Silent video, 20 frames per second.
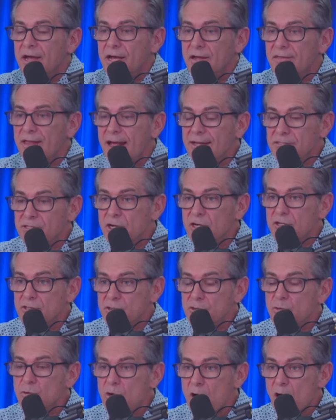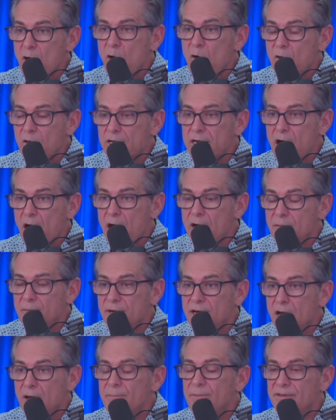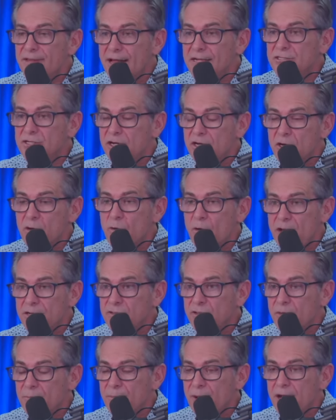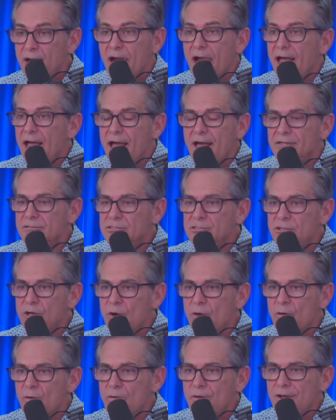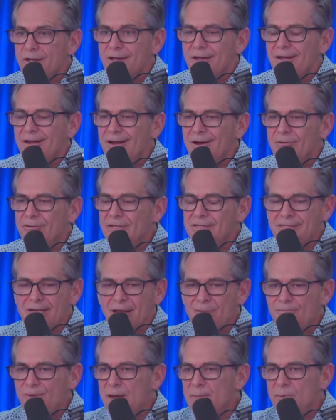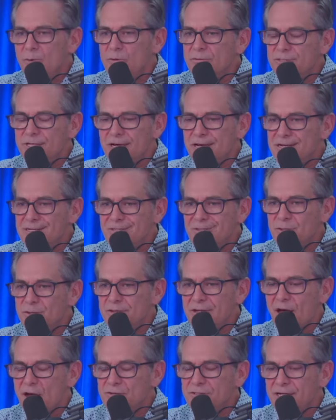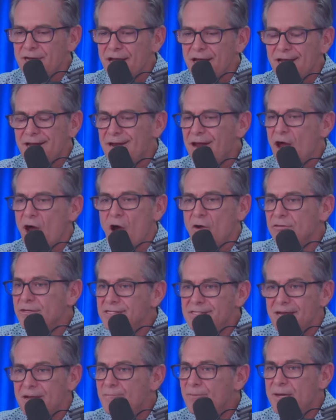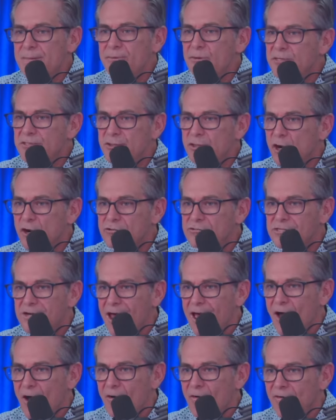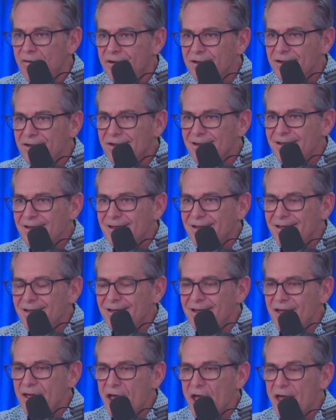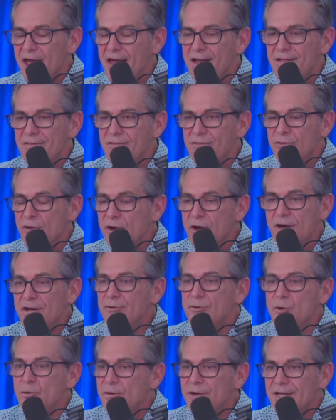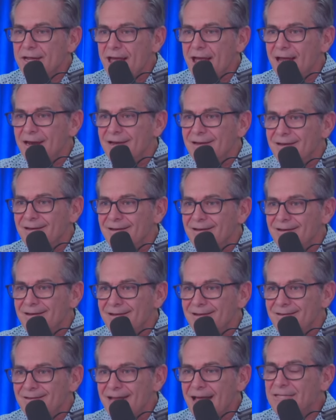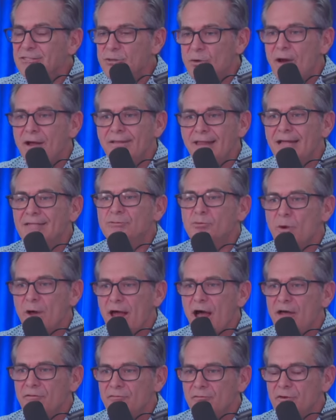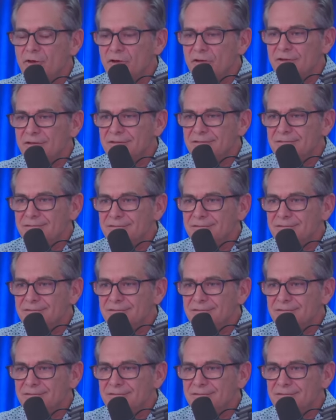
and that's going to screw our whole economy up, and that's going to crash our. And so, you know, the same people who did it in 2008 are the same people in charge now, and they're going to do it again. That's why I feel.